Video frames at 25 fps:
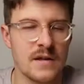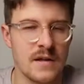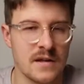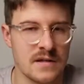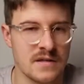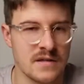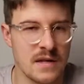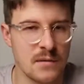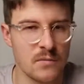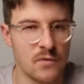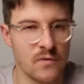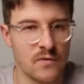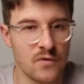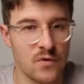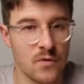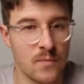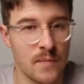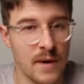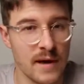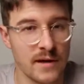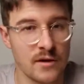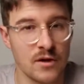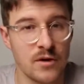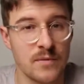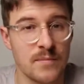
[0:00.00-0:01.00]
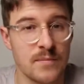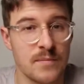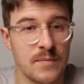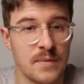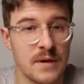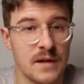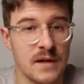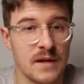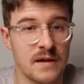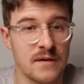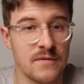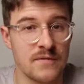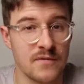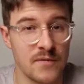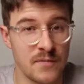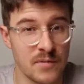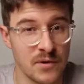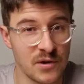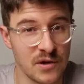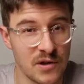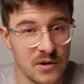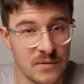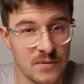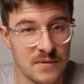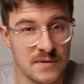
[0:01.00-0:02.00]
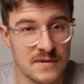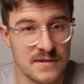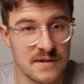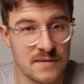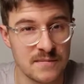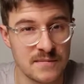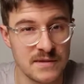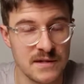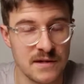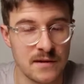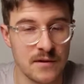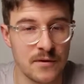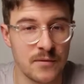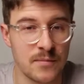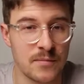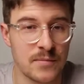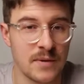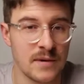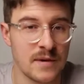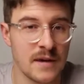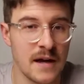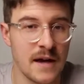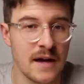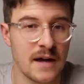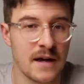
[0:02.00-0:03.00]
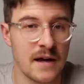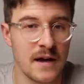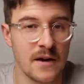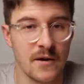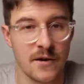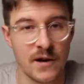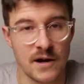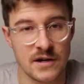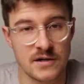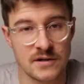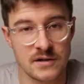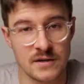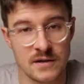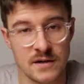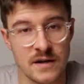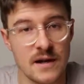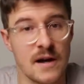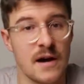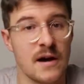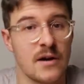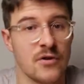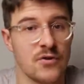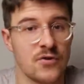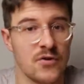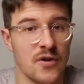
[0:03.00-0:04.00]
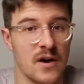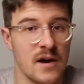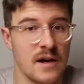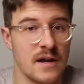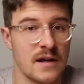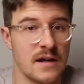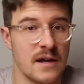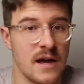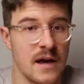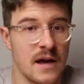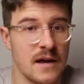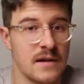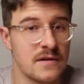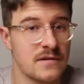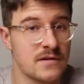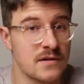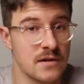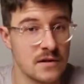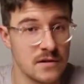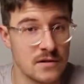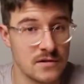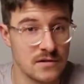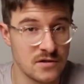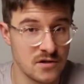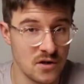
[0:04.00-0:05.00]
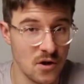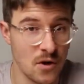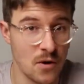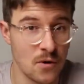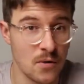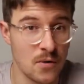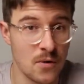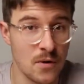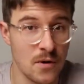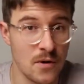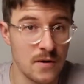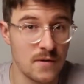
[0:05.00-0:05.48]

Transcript: Now, some of you may not be familiar with Ziptel, but they are actually now trading as DOU.